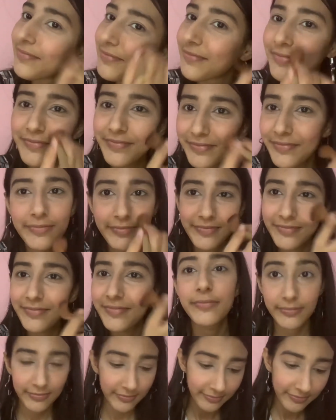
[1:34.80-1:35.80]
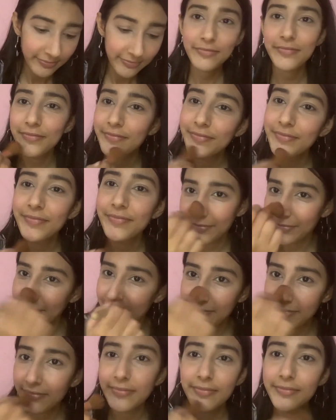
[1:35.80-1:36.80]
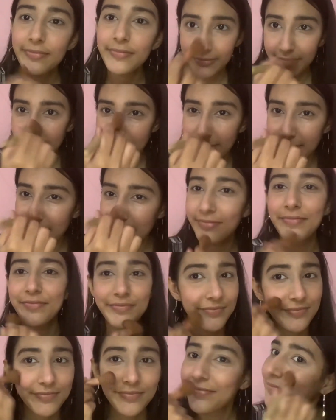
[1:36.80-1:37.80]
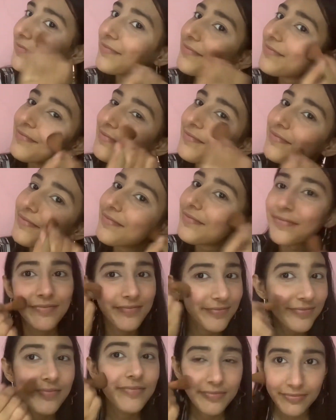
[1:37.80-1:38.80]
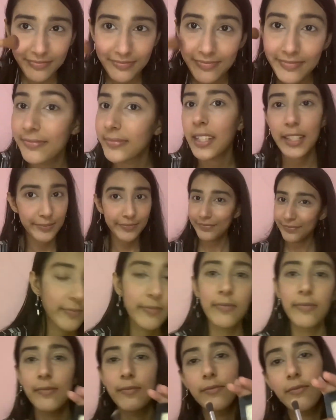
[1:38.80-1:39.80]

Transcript: my chin and my nose as well. And then I'm using the